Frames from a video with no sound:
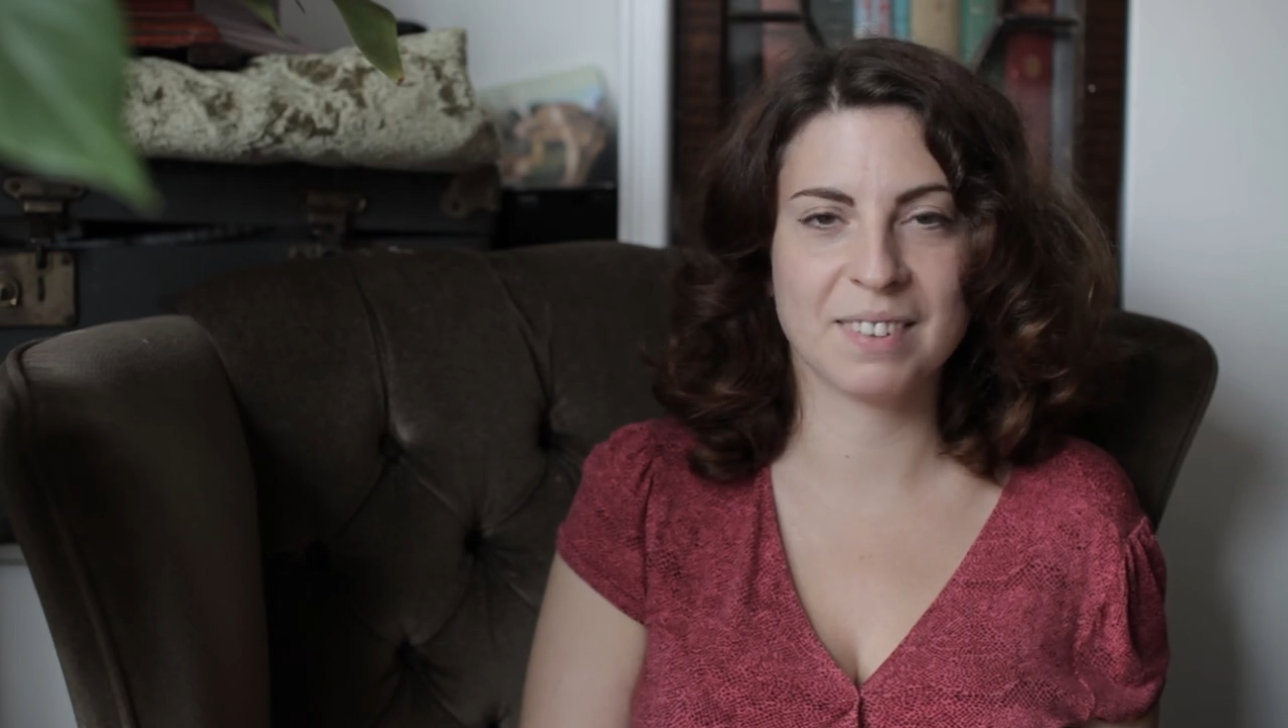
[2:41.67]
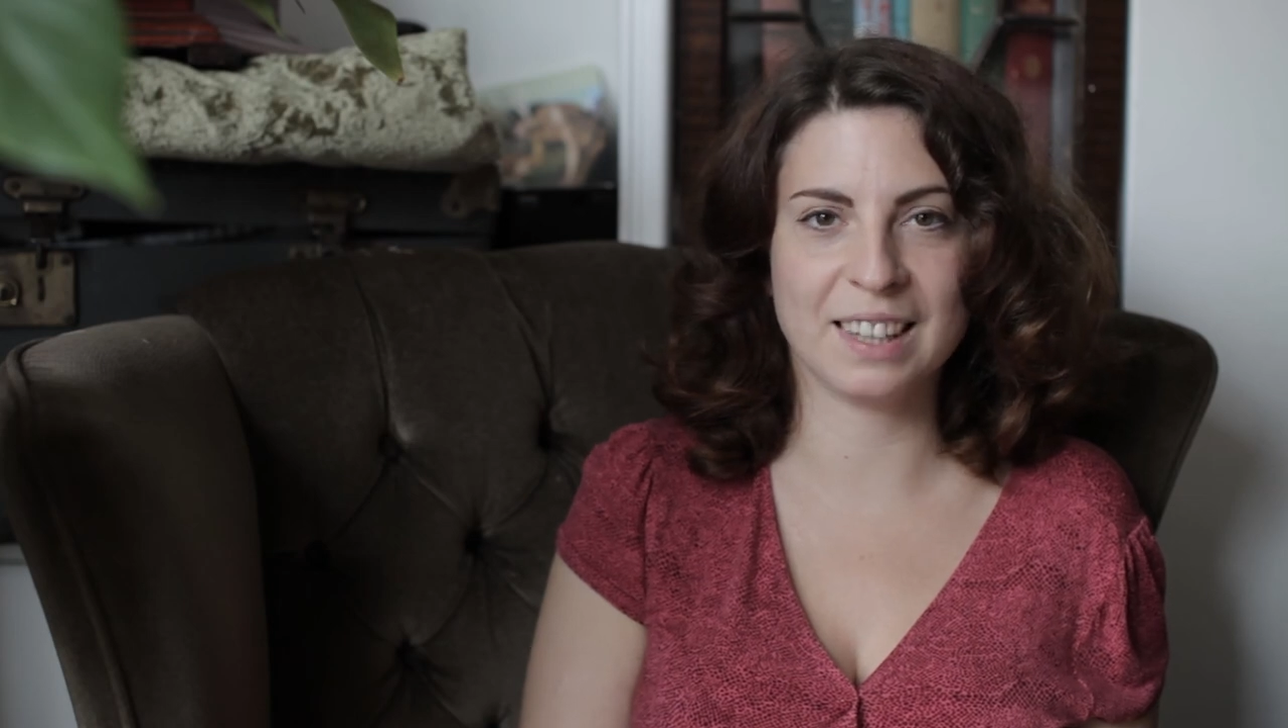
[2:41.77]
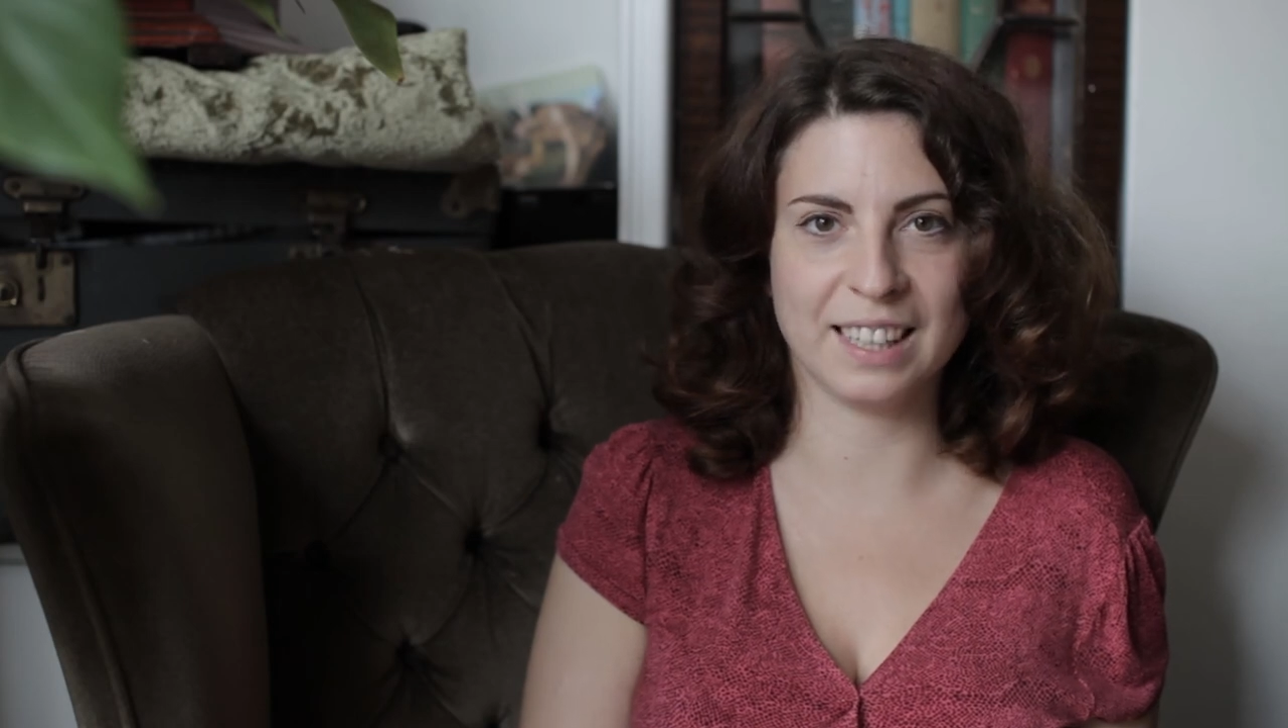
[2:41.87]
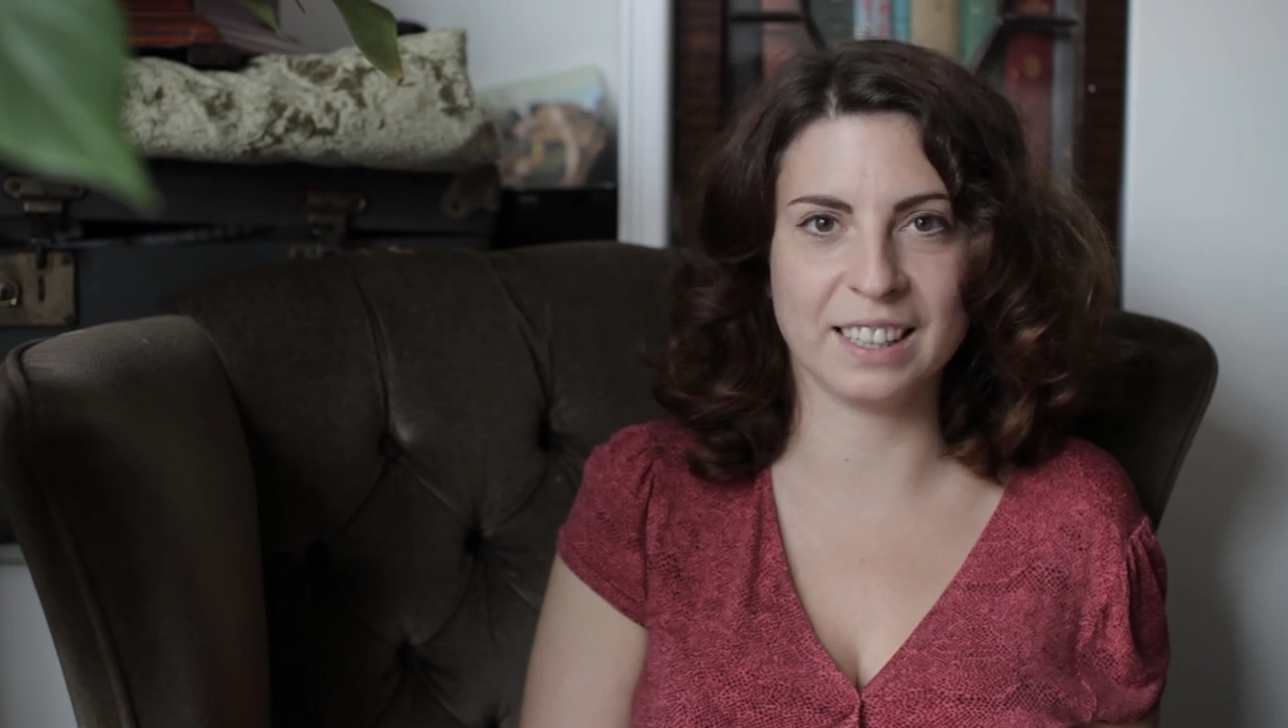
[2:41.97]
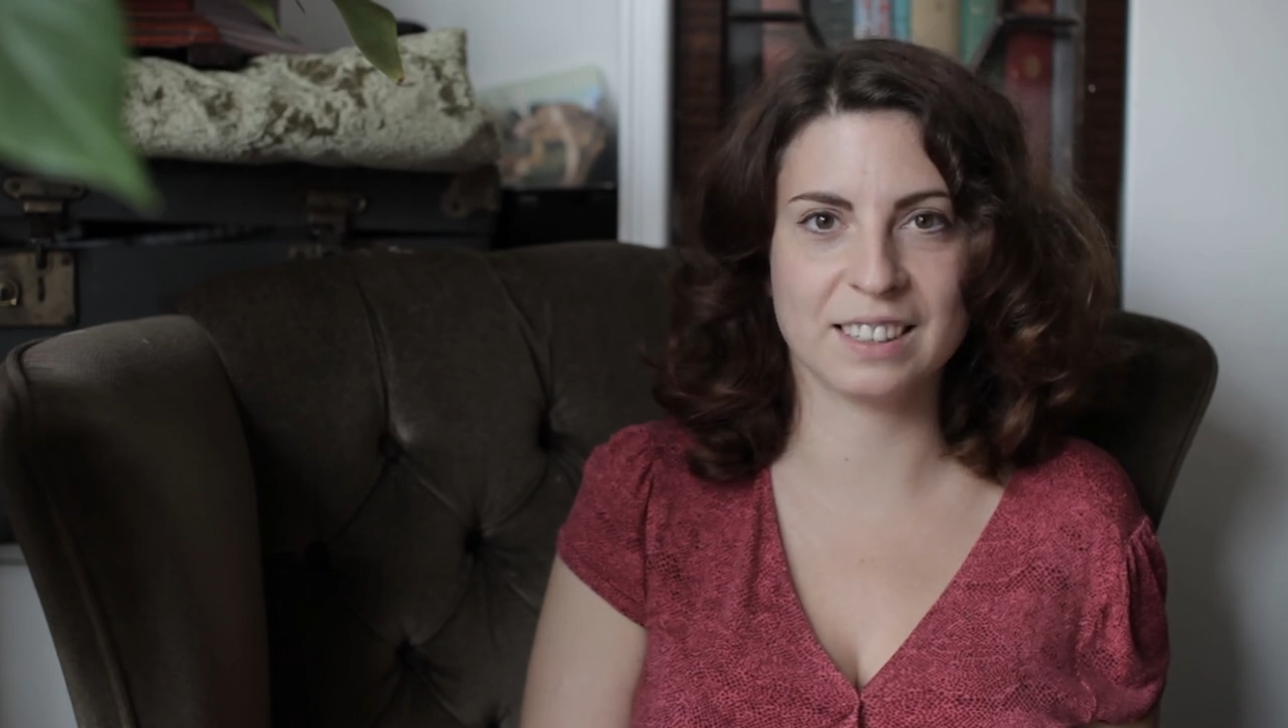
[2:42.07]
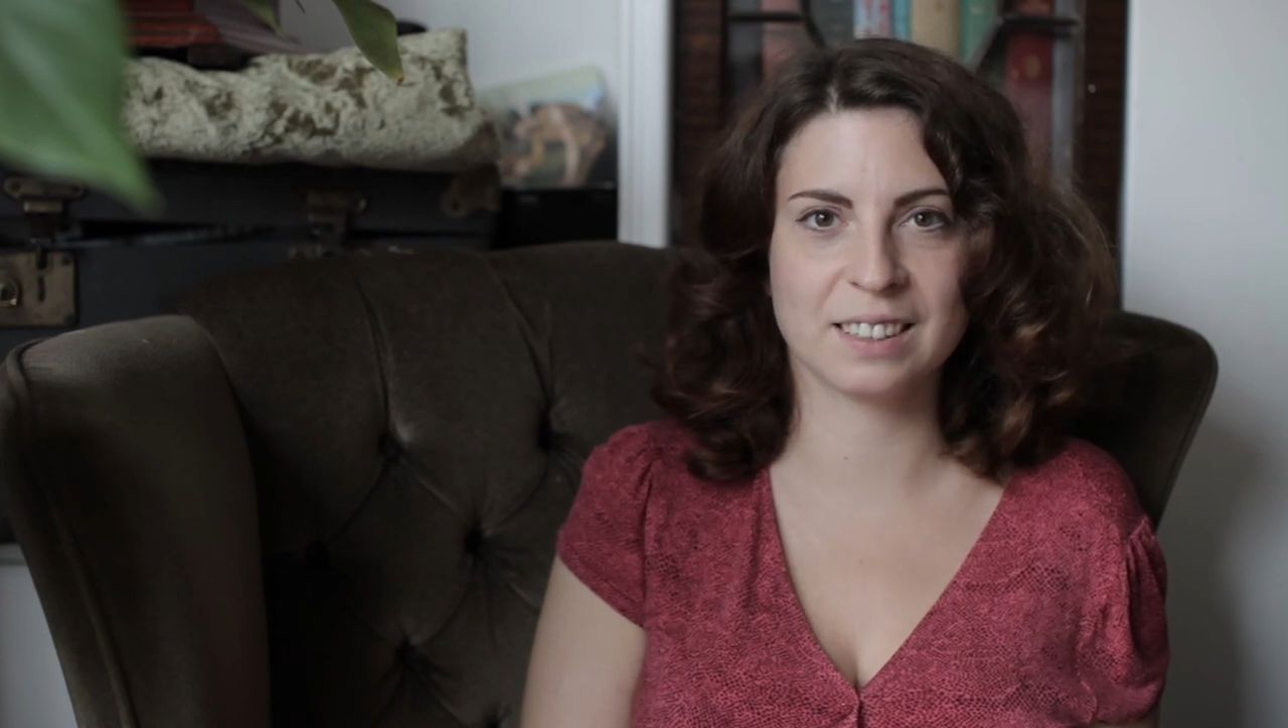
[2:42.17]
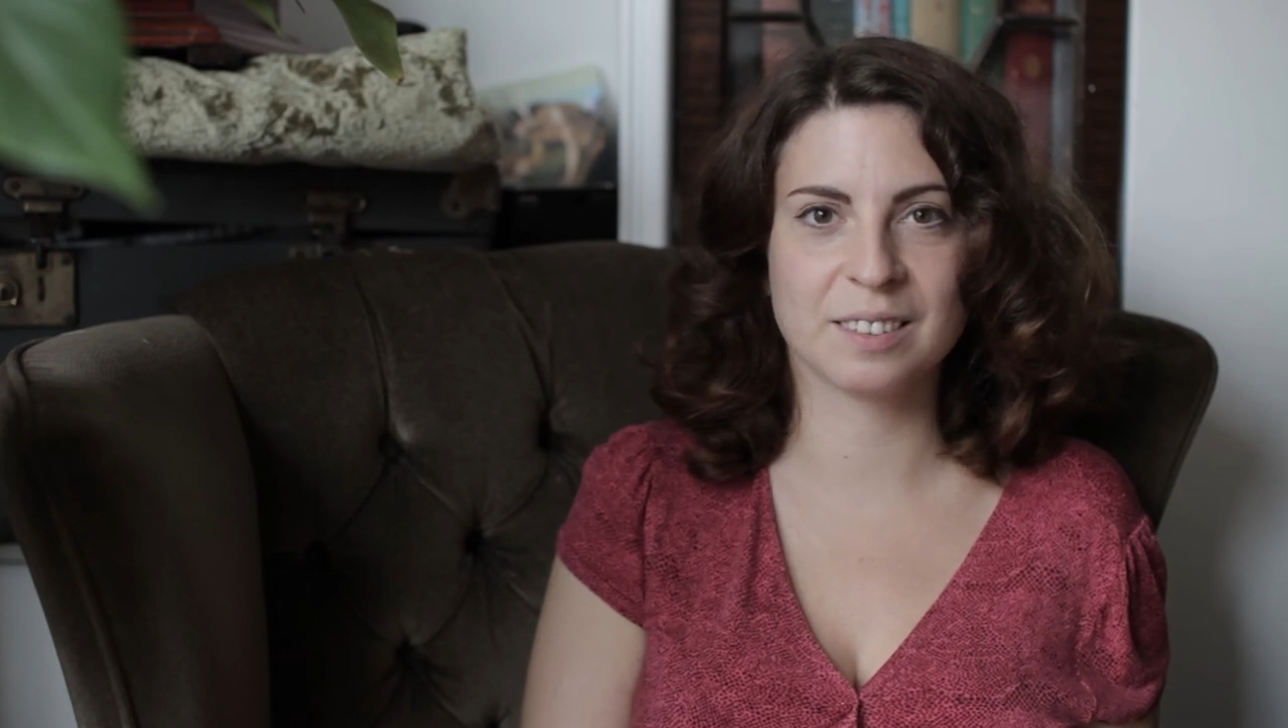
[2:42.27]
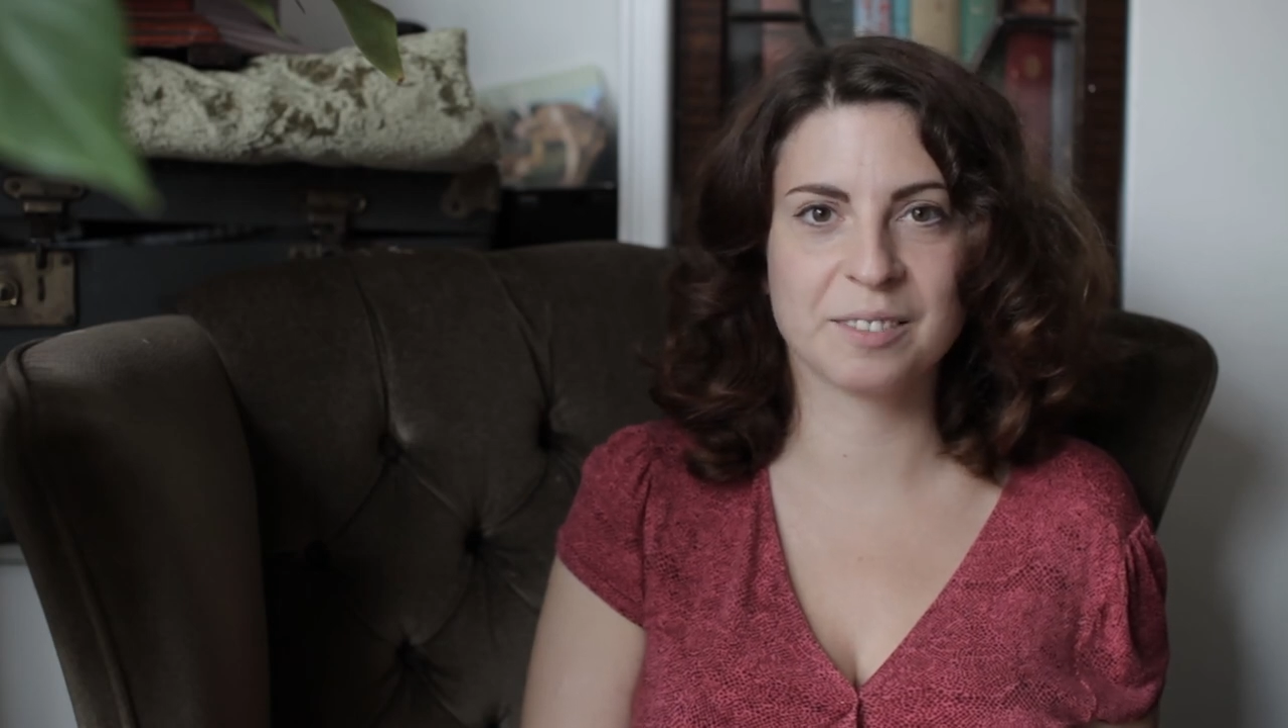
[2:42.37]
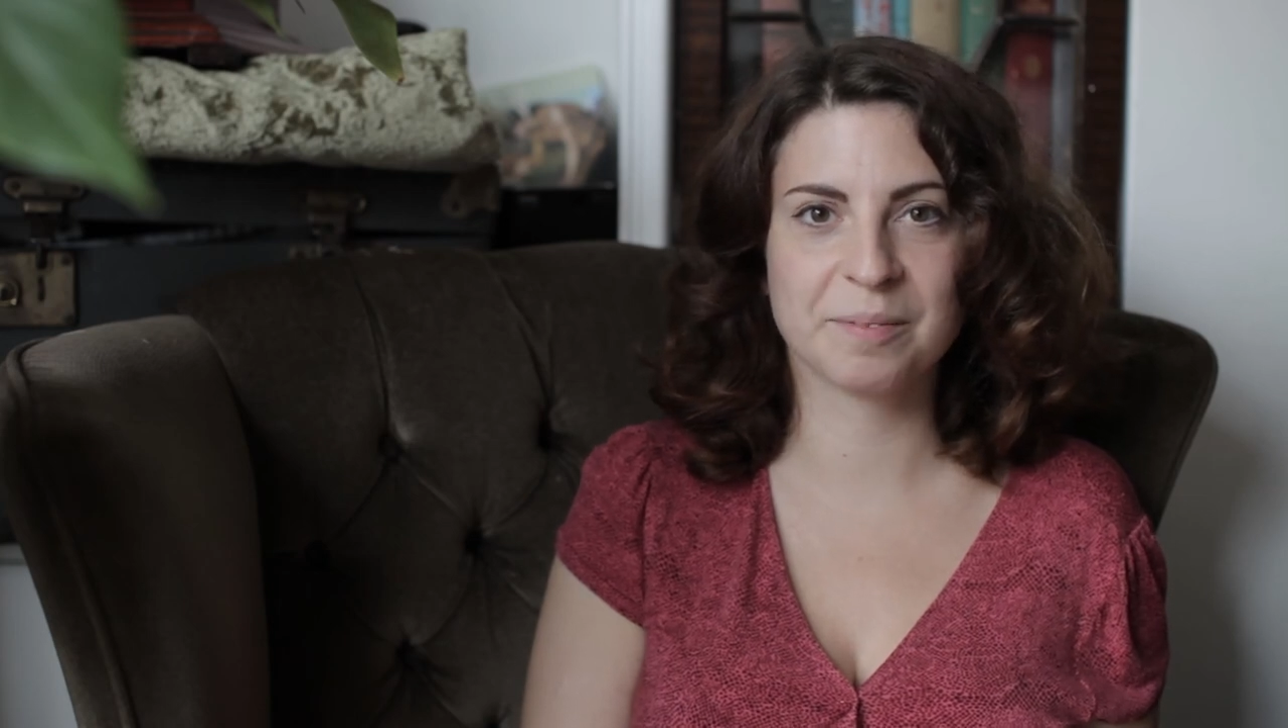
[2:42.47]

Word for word: Thanks.